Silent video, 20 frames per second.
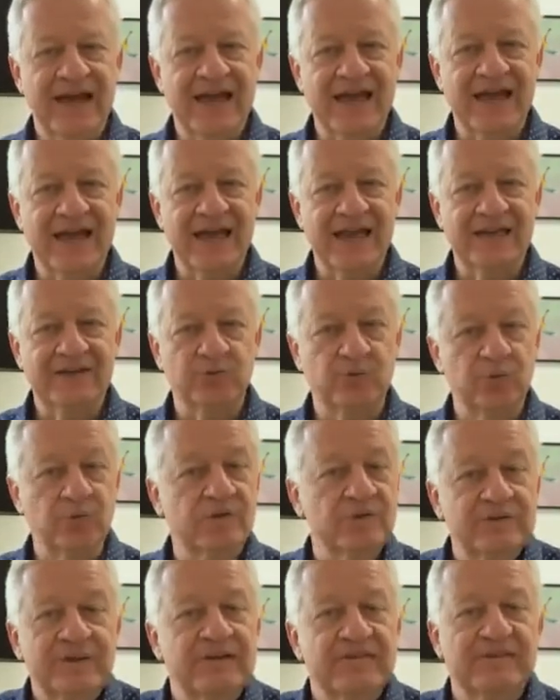and what
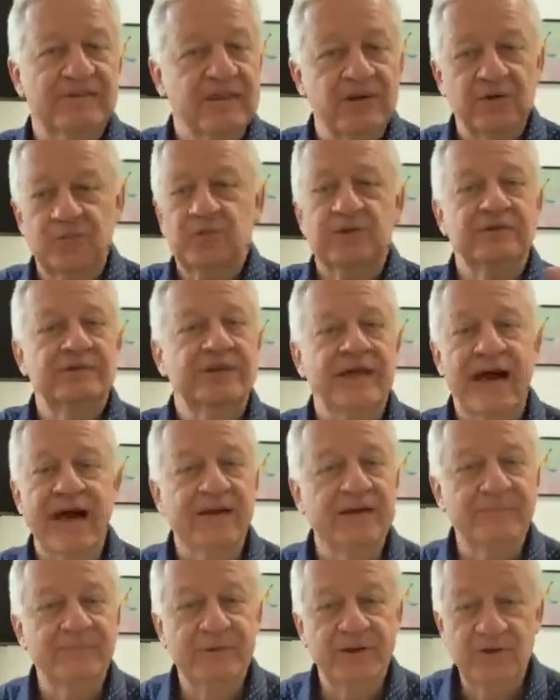do they think what the
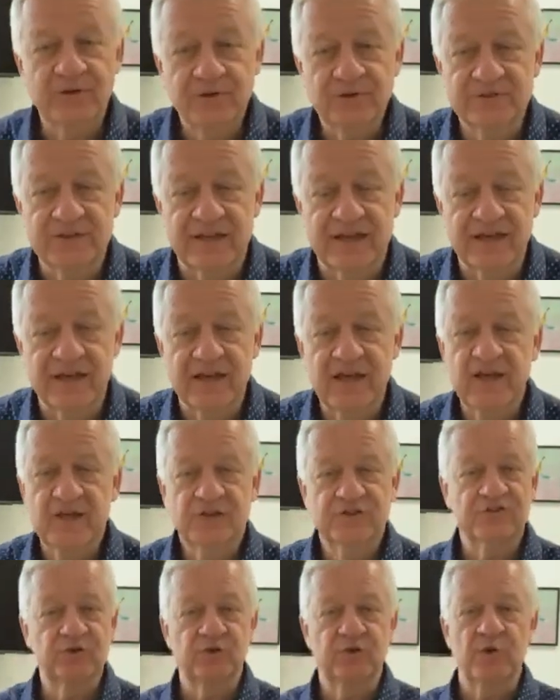animal looks like
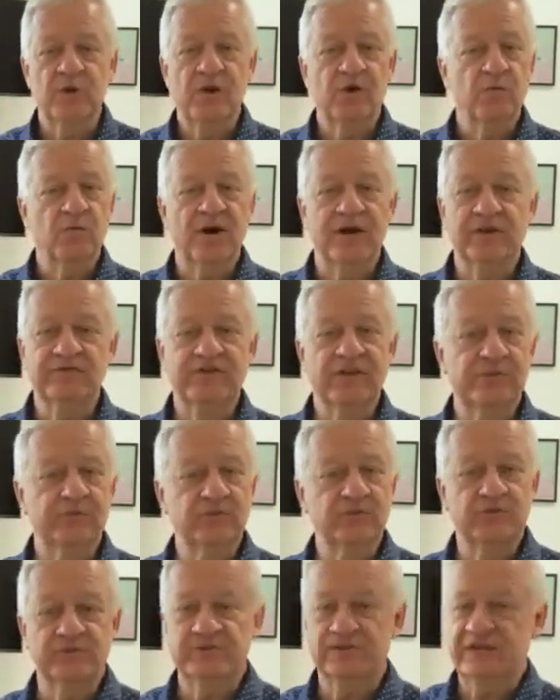so one of them
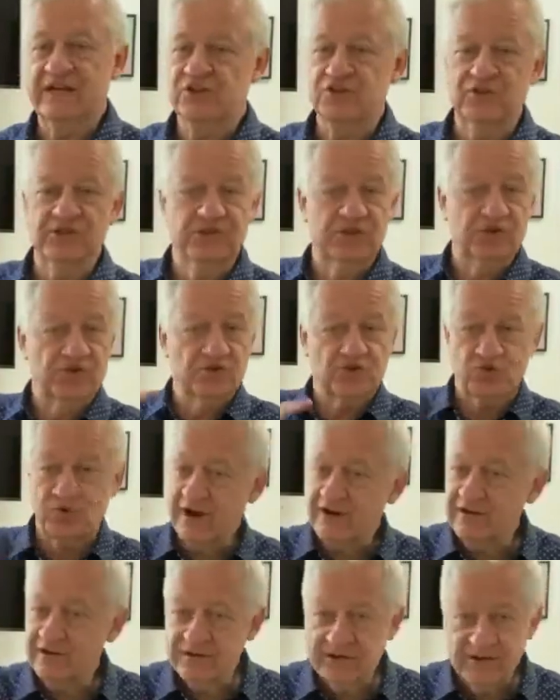was touching the
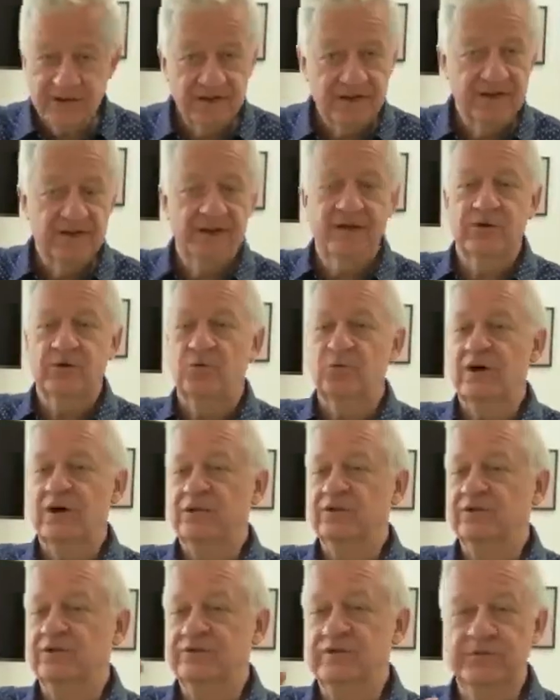trunk
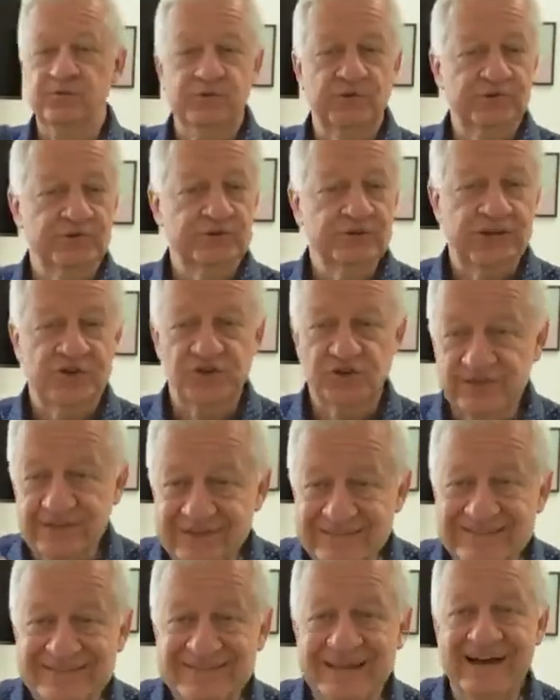one of them was touching the
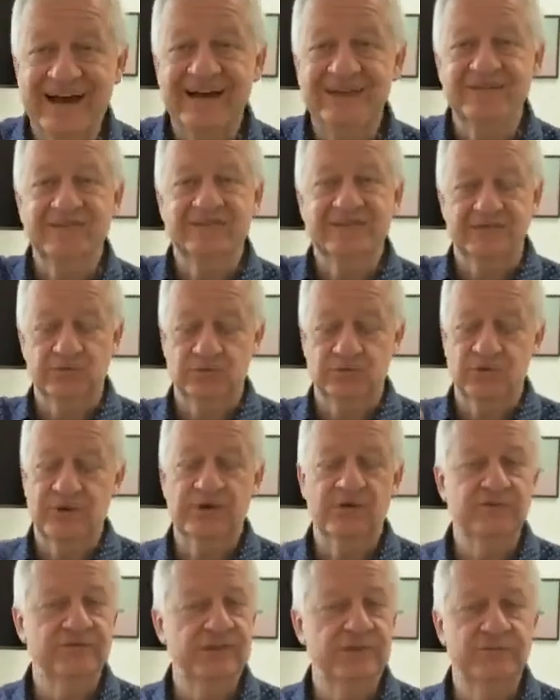tusks one
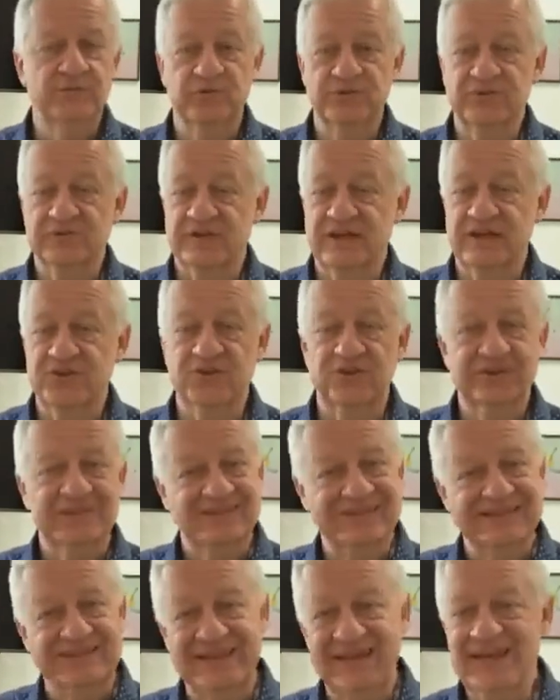of them was touching the
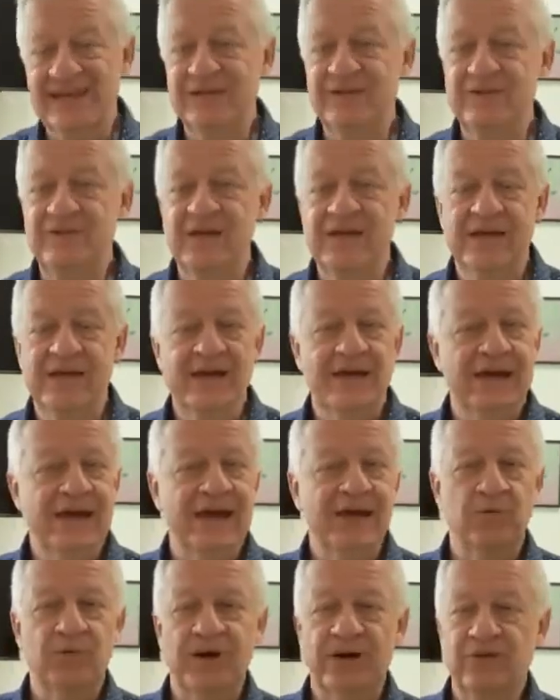tail
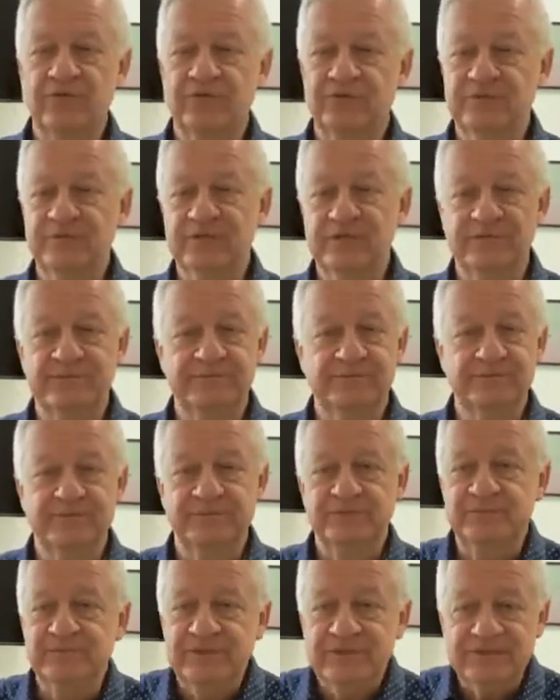and one of the
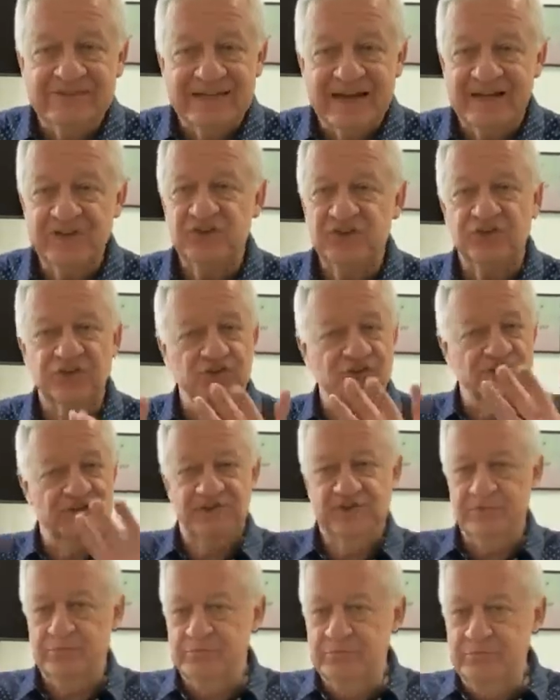been touching
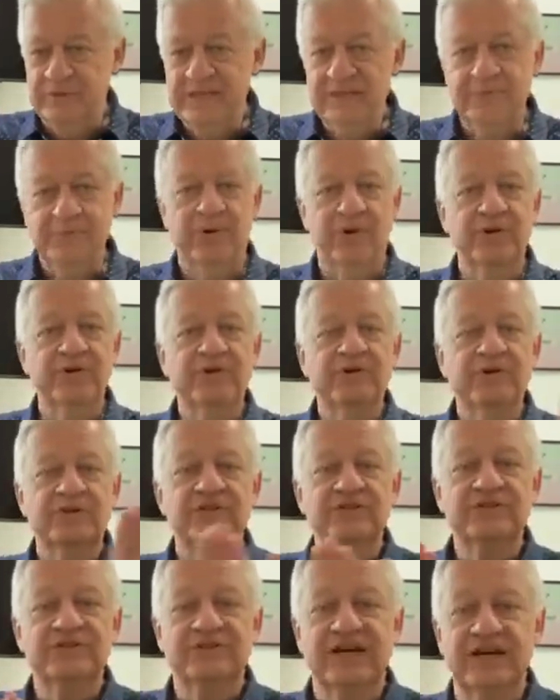just a big body on
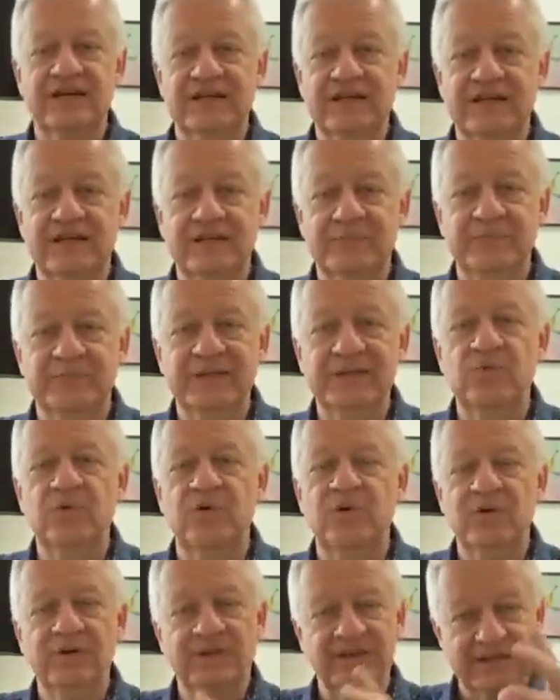the side like a big
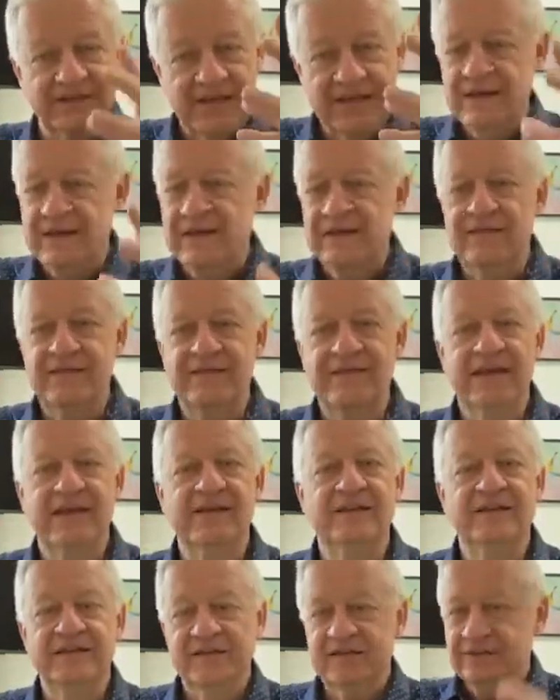wall and
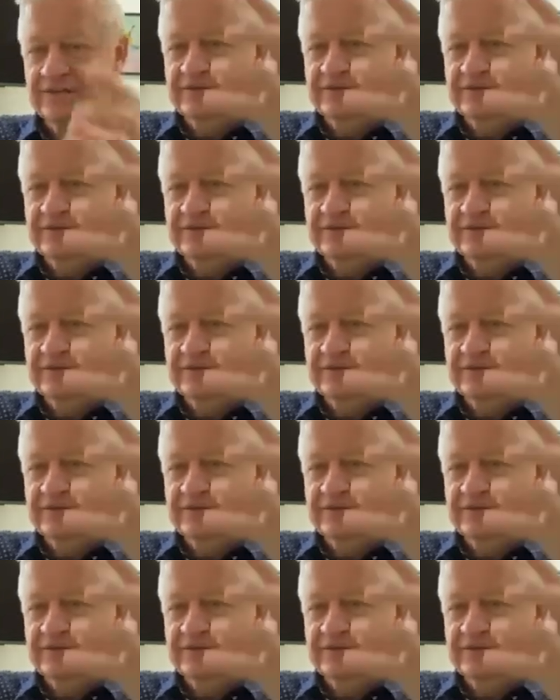then